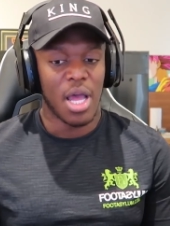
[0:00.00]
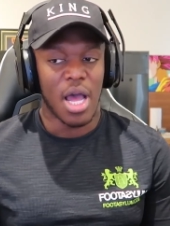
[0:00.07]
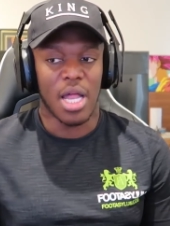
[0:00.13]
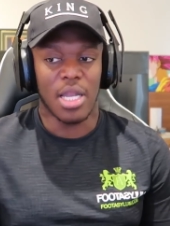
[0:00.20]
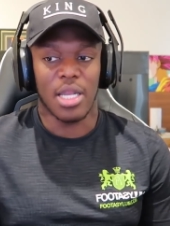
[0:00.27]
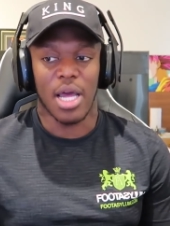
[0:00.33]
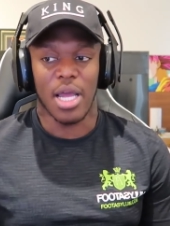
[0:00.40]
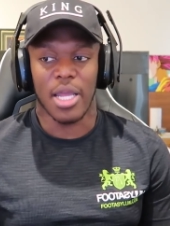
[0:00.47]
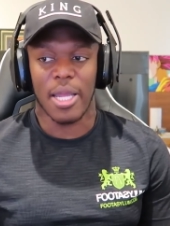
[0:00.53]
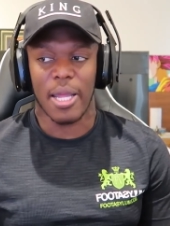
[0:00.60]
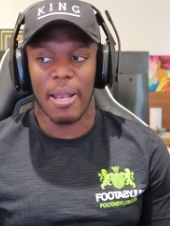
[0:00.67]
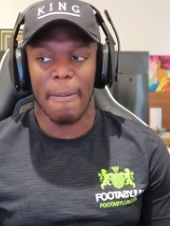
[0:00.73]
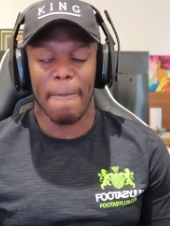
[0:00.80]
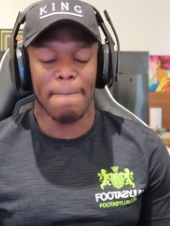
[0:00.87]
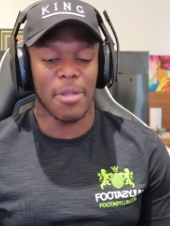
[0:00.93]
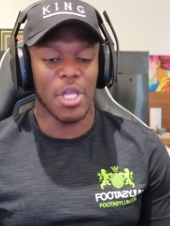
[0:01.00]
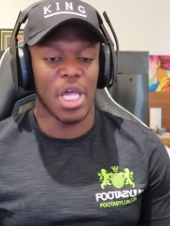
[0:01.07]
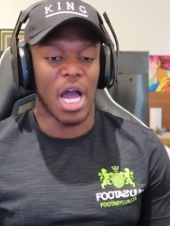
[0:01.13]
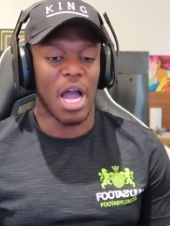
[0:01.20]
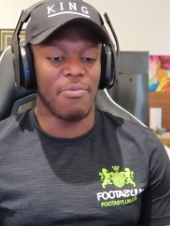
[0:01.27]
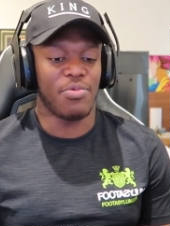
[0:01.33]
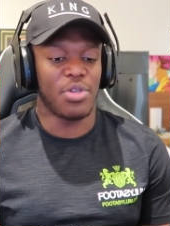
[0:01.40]
And like,
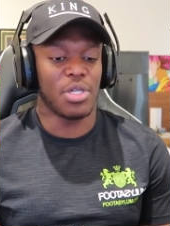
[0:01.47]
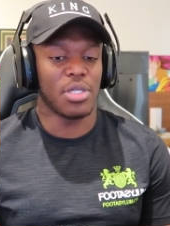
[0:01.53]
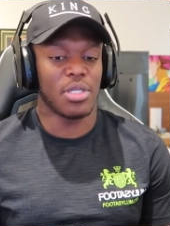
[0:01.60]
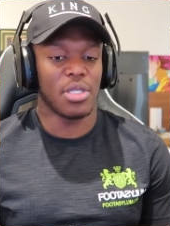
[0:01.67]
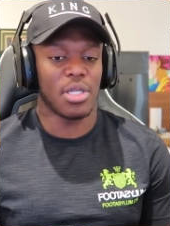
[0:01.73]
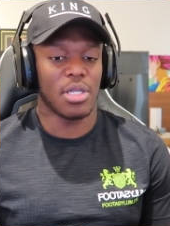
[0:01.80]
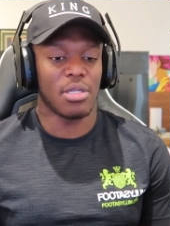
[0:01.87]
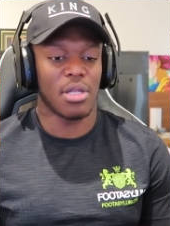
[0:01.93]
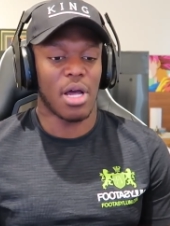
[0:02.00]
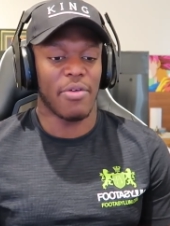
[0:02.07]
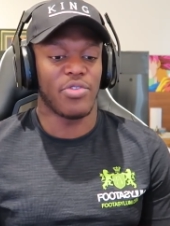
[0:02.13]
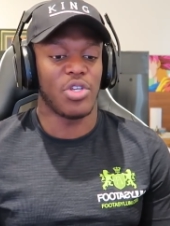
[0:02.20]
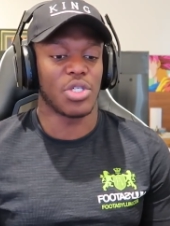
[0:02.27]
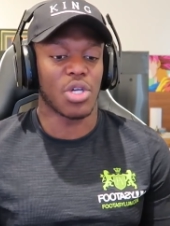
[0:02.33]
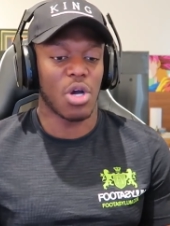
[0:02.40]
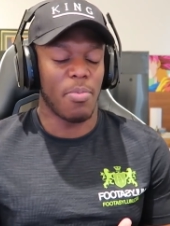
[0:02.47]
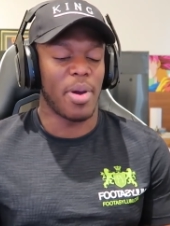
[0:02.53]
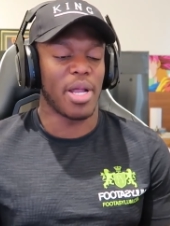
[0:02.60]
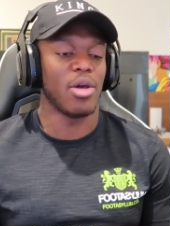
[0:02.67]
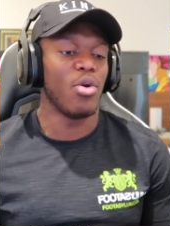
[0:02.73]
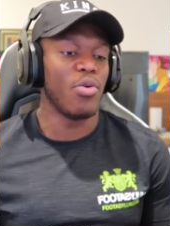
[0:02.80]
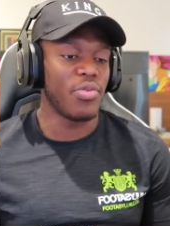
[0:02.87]
yeah, I've just got
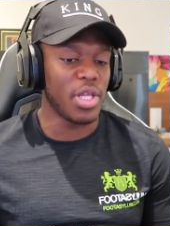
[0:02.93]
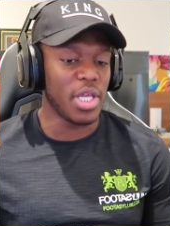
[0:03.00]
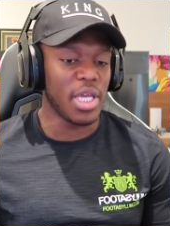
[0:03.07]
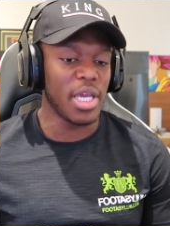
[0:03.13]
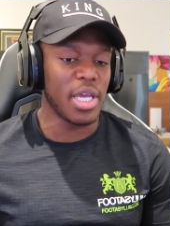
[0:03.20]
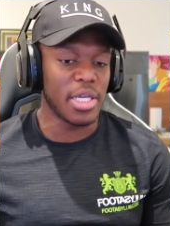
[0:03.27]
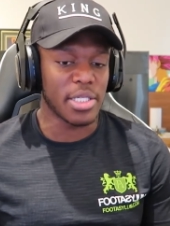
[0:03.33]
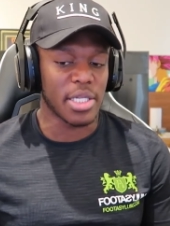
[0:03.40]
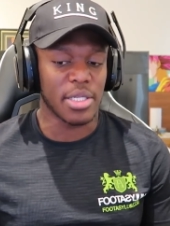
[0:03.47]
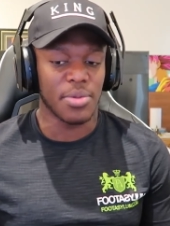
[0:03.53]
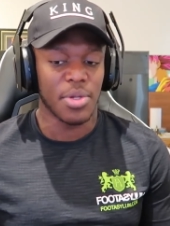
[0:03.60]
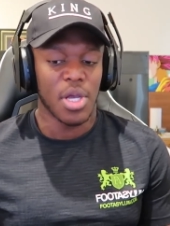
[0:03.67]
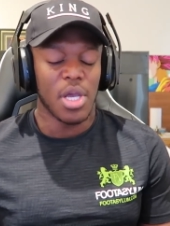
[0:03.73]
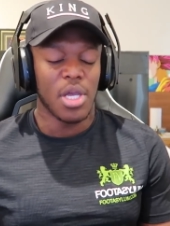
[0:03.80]
better over the years. And,